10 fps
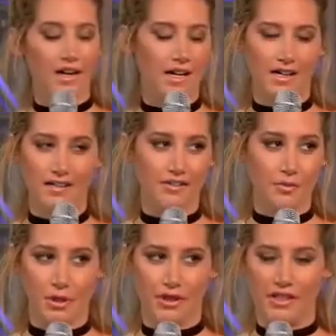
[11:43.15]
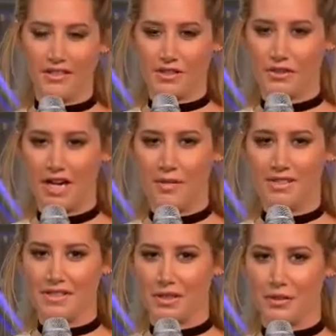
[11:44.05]
on Twitter and Instagram,
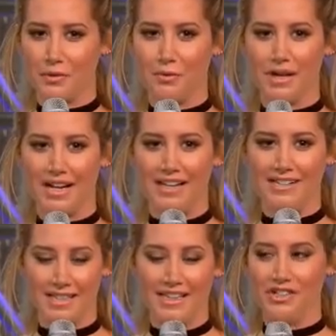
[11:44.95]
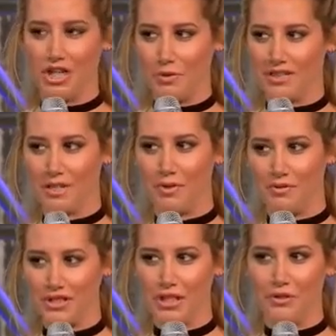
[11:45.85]
and so when I said that Jenny was in the
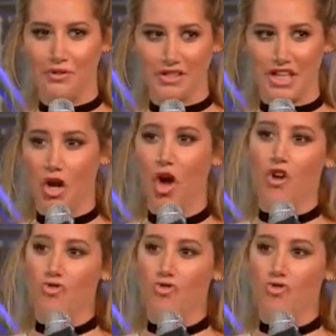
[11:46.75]
movie, too, he was like,